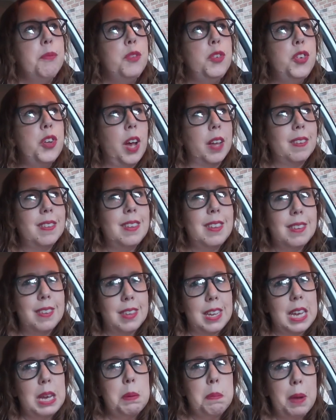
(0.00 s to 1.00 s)
just to
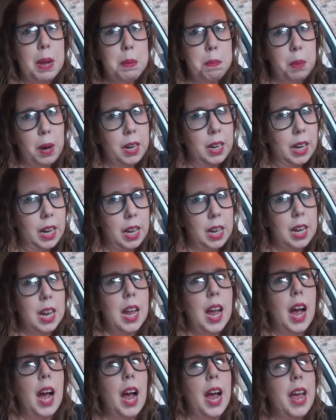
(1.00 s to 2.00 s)
see in my market.
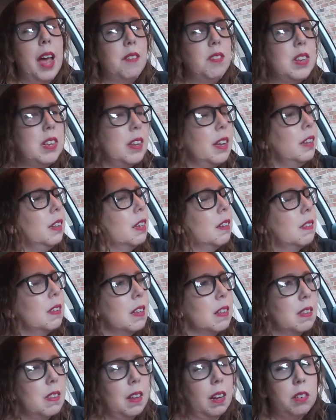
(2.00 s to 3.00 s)
I haven't done
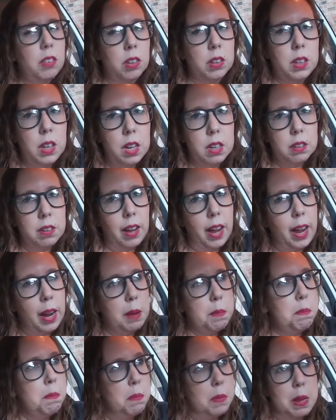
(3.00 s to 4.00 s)
this in such a long
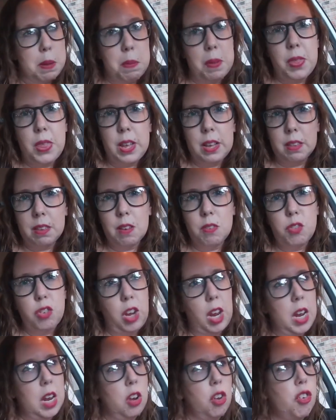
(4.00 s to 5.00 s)
time. Maybe things have
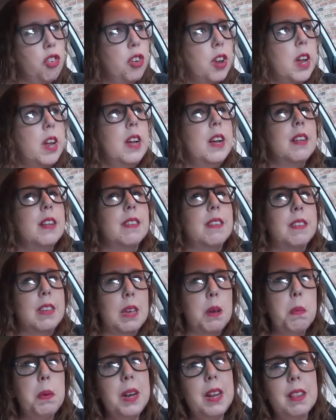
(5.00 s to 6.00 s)
changed
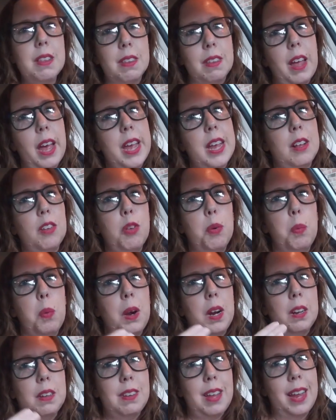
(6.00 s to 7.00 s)
see what it's like to
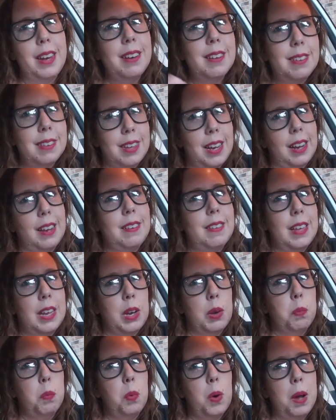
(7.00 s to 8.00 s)
work 10 to 6
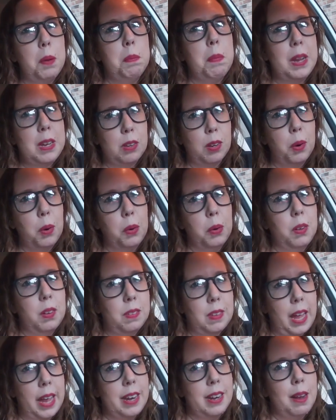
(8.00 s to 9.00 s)
and what my
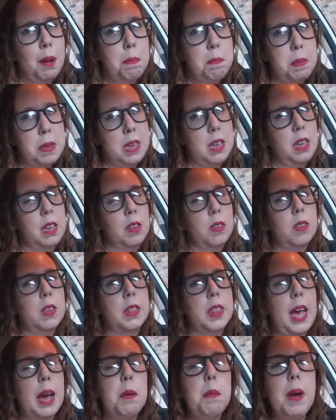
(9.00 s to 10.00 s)
totals end up being
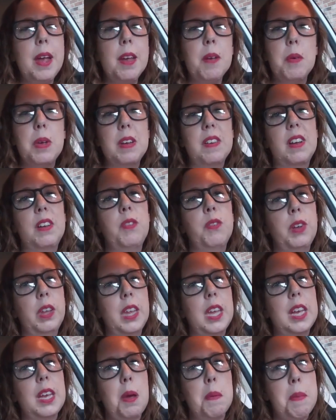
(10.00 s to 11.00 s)
so that way we can
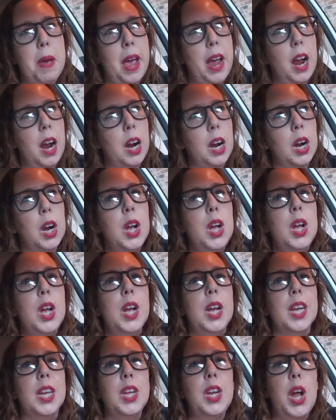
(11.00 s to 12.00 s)
really compare
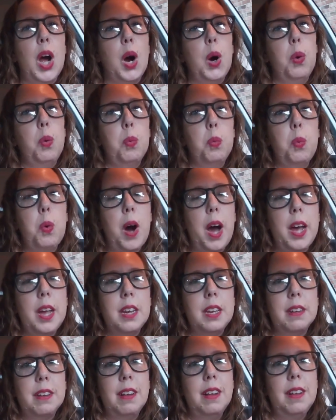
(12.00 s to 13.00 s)
you know what